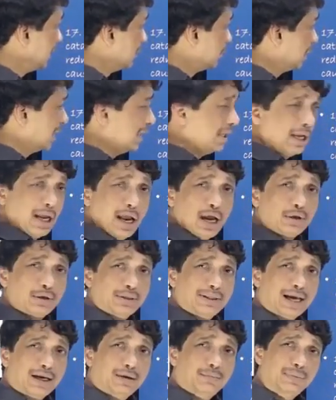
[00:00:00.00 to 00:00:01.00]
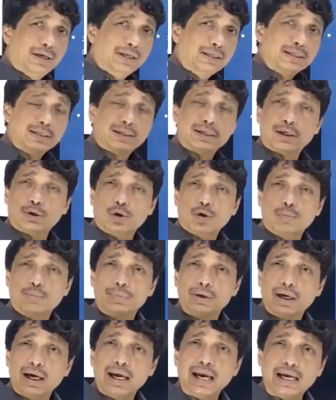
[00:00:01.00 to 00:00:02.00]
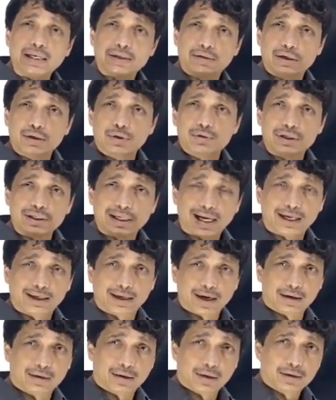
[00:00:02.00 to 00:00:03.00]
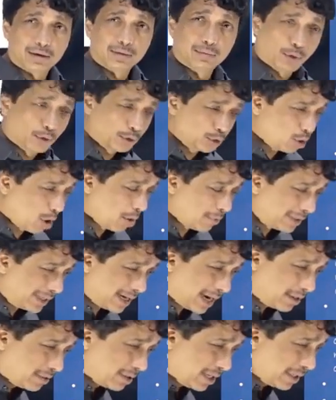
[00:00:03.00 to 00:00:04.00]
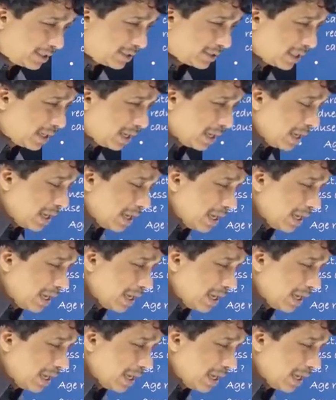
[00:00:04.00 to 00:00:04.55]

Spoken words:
lady, okay, so that means it cannot be a age-related senile cataract. The most common cataracts